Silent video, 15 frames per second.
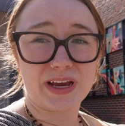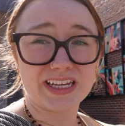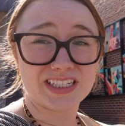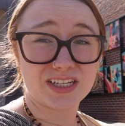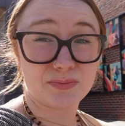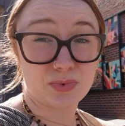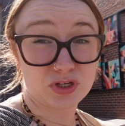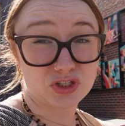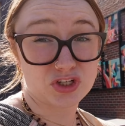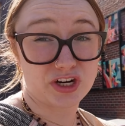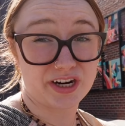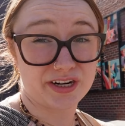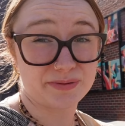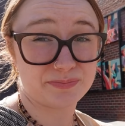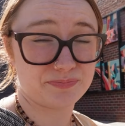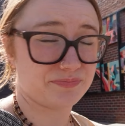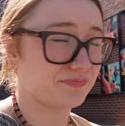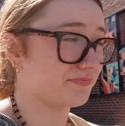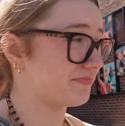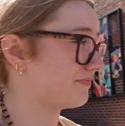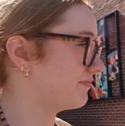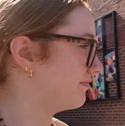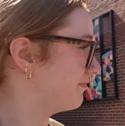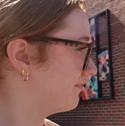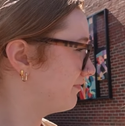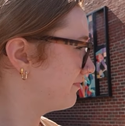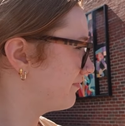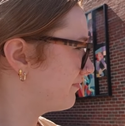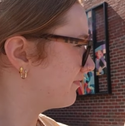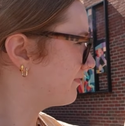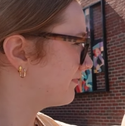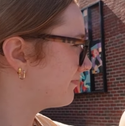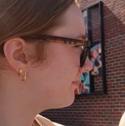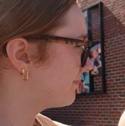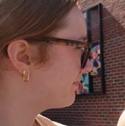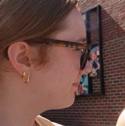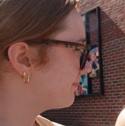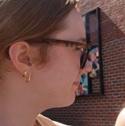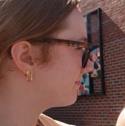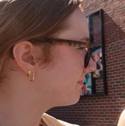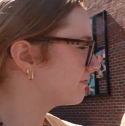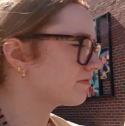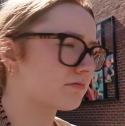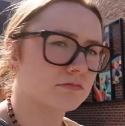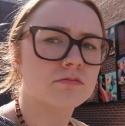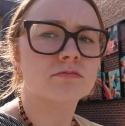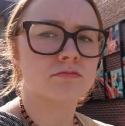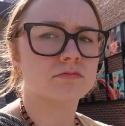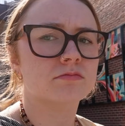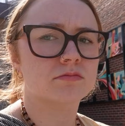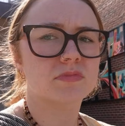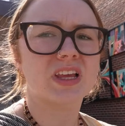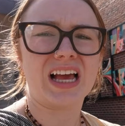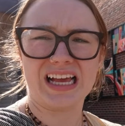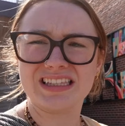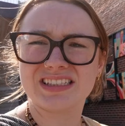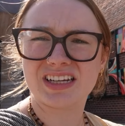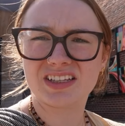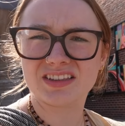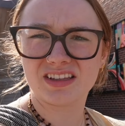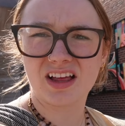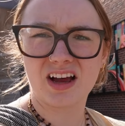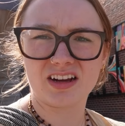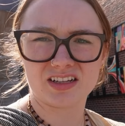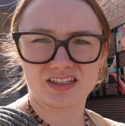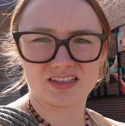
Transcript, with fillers: basketball mm-hmm. charm in the middle of a good basketball season for Boston. It's good luck.